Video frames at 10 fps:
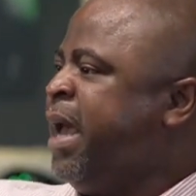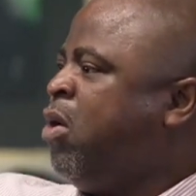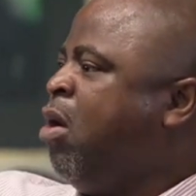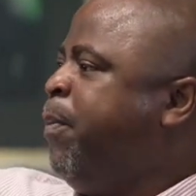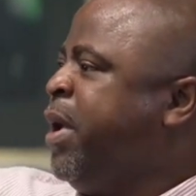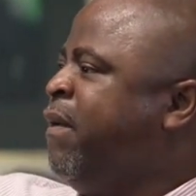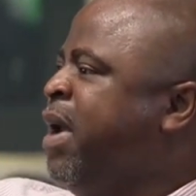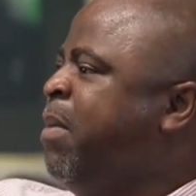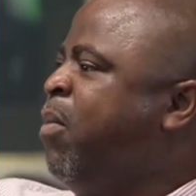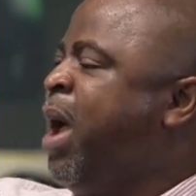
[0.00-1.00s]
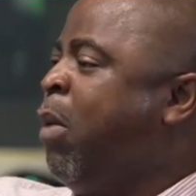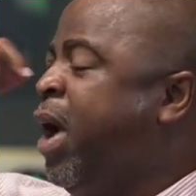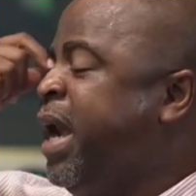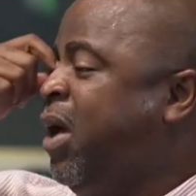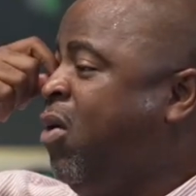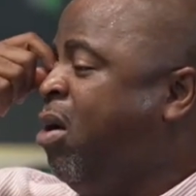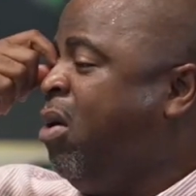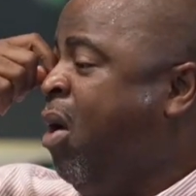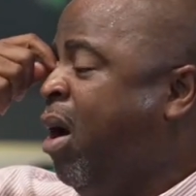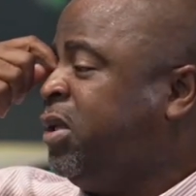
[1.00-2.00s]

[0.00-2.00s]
they copy, remember what they call